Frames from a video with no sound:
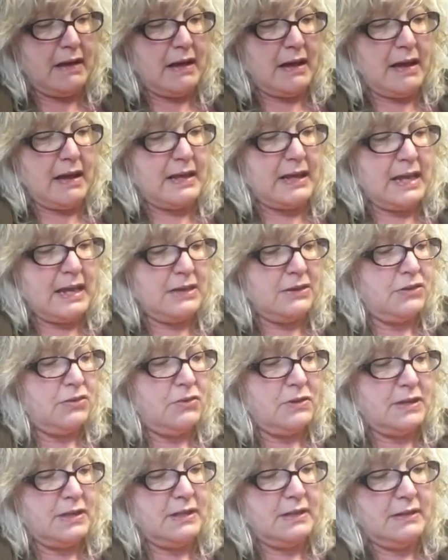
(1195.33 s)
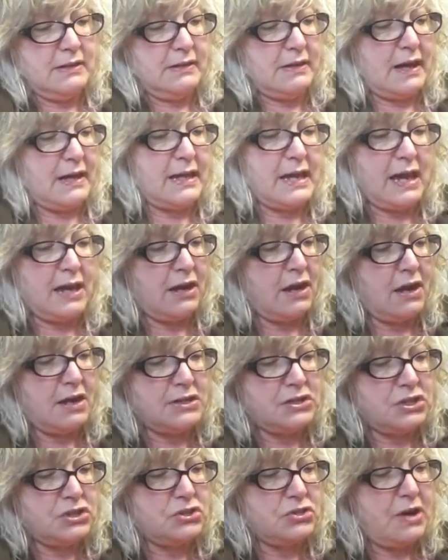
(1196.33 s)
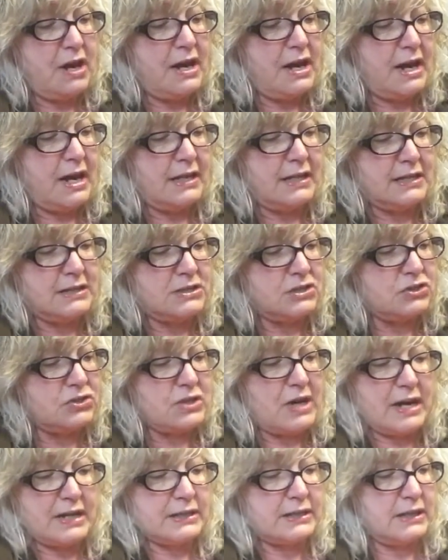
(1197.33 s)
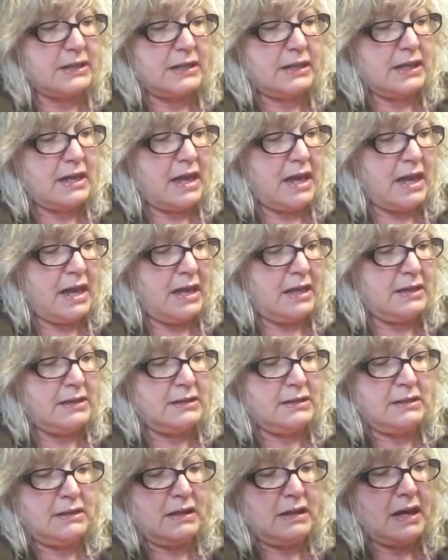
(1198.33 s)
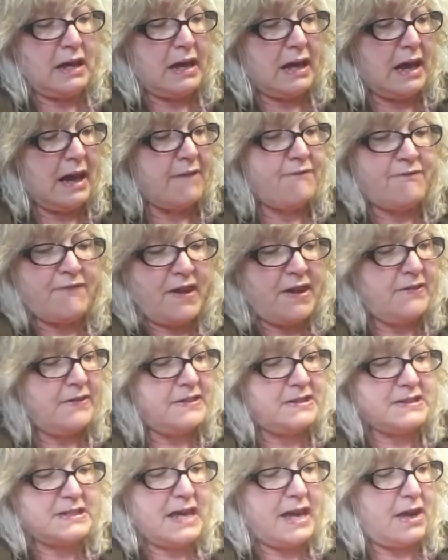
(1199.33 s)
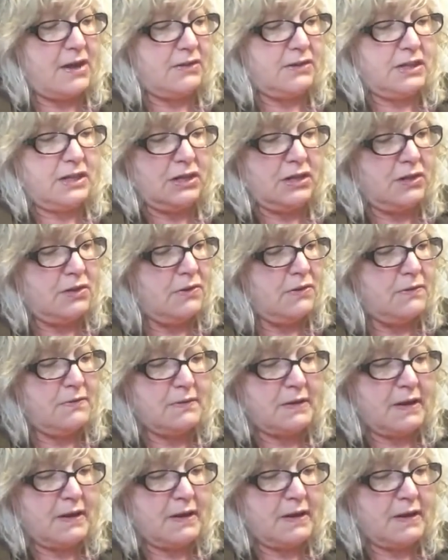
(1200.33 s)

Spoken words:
I can't do it. I can't concentrate, I get distracted. And I found this out, you know.